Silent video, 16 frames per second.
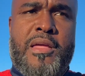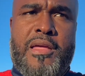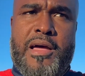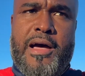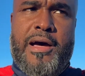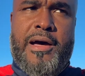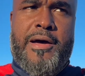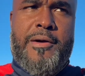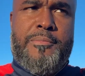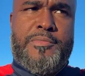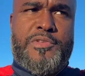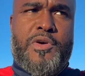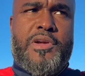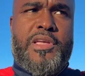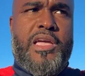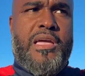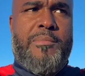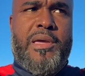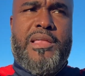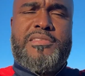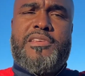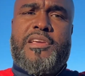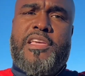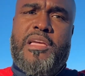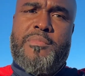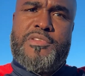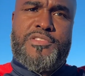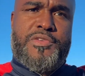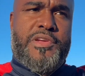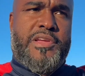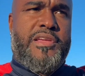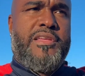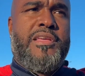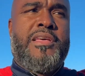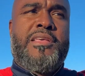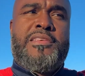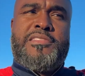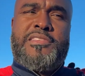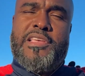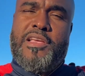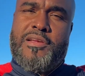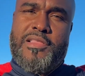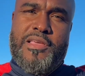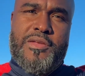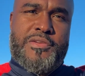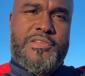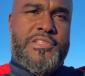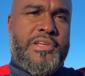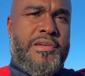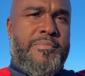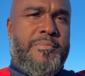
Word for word: Um, so, again, man, it's a chemistry, senior leadership,